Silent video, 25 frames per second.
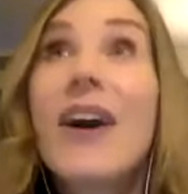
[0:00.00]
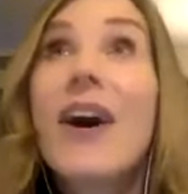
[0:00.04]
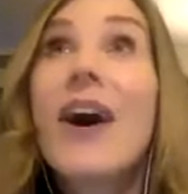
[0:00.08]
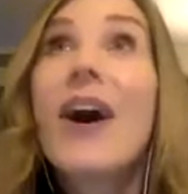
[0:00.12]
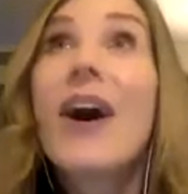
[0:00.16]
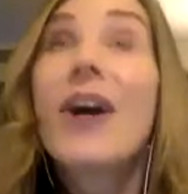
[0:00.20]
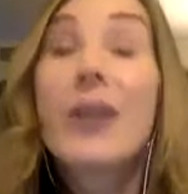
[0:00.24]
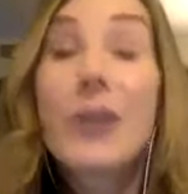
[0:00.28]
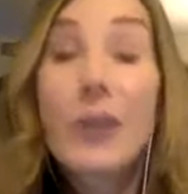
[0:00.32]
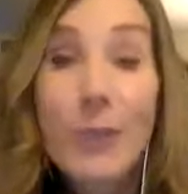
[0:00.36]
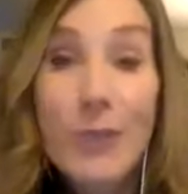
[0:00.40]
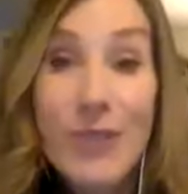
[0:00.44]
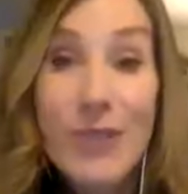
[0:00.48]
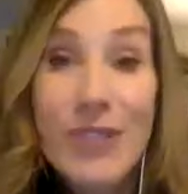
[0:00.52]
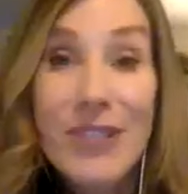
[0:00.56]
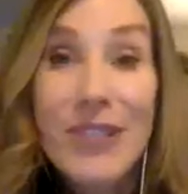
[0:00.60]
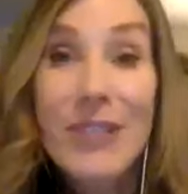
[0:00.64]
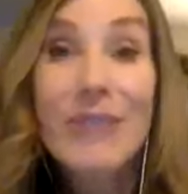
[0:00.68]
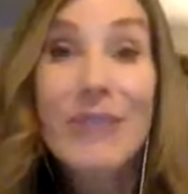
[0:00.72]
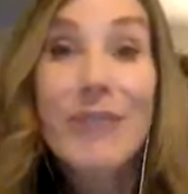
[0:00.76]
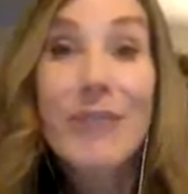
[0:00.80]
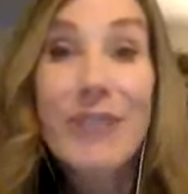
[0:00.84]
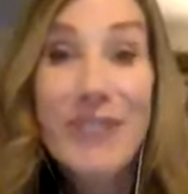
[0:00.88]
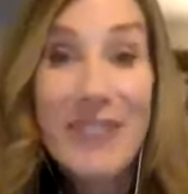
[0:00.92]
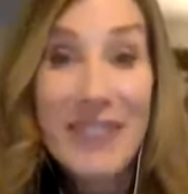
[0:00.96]
a huge
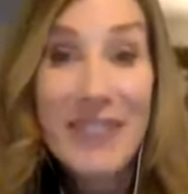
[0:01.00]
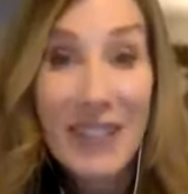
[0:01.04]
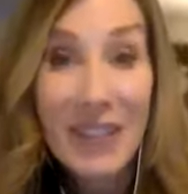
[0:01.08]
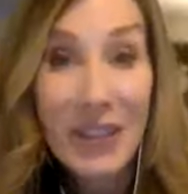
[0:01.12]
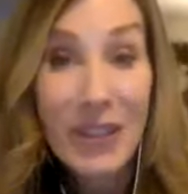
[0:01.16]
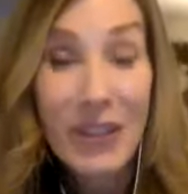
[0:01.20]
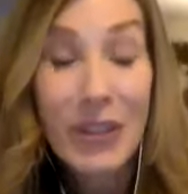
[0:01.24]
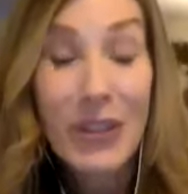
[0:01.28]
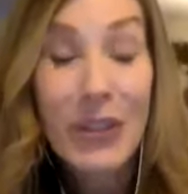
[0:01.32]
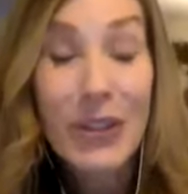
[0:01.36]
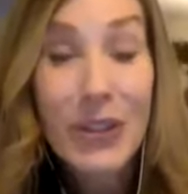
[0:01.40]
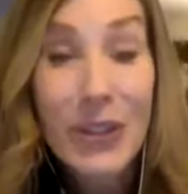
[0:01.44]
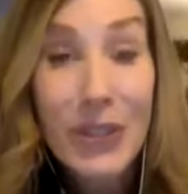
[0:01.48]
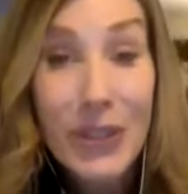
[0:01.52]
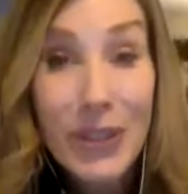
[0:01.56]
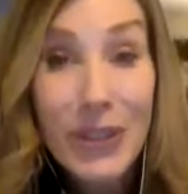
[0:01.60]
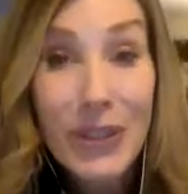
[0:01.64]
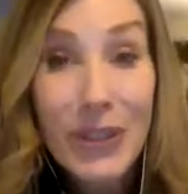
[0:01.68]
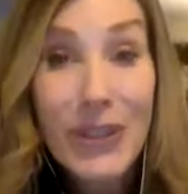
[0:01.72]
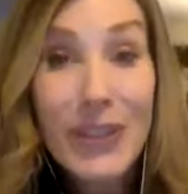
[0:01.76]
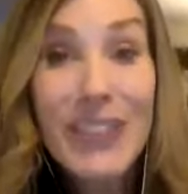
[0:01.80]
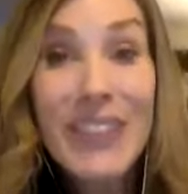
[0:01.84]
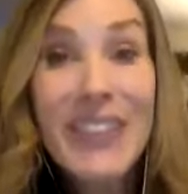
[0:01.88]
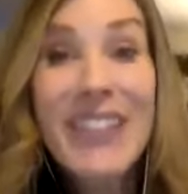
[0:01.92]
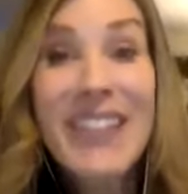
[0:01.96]
difference in
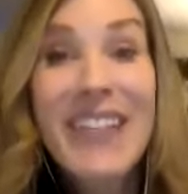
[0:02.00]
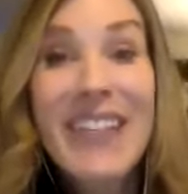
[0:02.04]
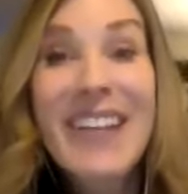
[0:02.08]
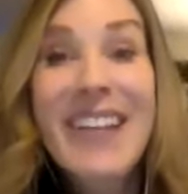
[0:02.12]
her.